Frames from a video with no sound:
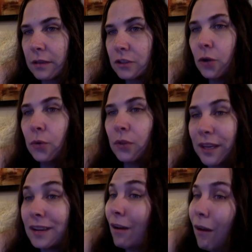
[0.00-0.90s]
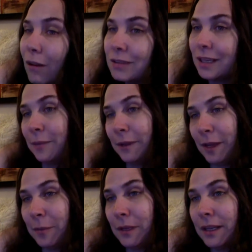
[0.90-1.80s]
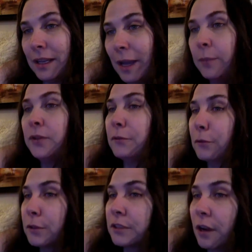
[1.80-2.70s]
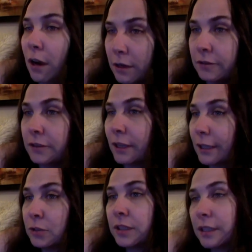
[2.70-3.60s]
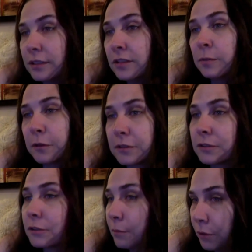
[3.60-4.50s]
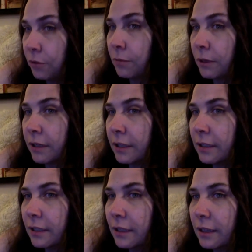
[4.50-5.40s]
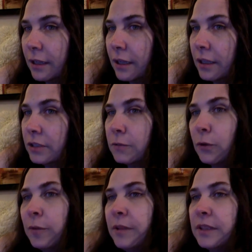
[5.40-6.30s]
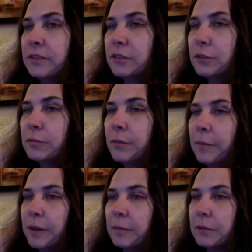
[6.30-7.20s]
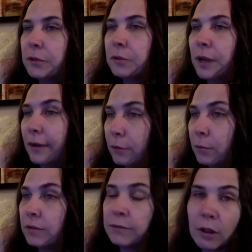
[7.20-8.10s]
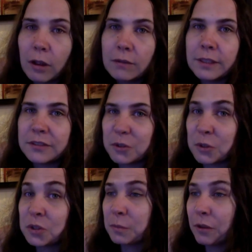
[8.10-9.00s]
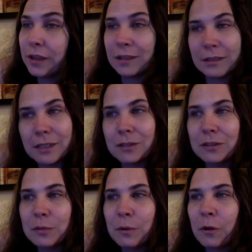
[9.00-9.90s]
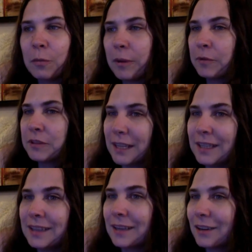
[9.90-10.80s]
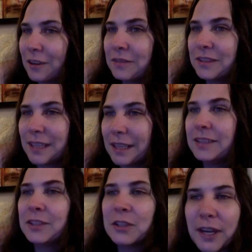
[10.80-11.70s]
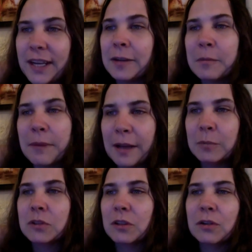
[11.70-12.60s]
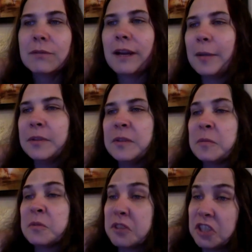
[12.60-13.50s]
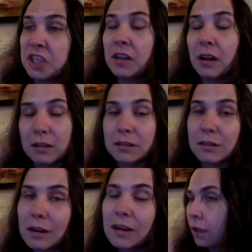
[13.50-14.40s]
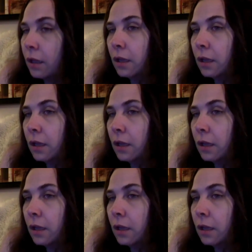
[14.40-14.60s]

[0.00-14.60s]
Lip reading: Joe then called IBM in a gambit to force Cardiff Electric into the personal computer market. To avoid being sued by Big Blue, everyone involved has to exploit a legal loophole by pretending that Cardiff intended to create a compatible clone of IBM's machine all along.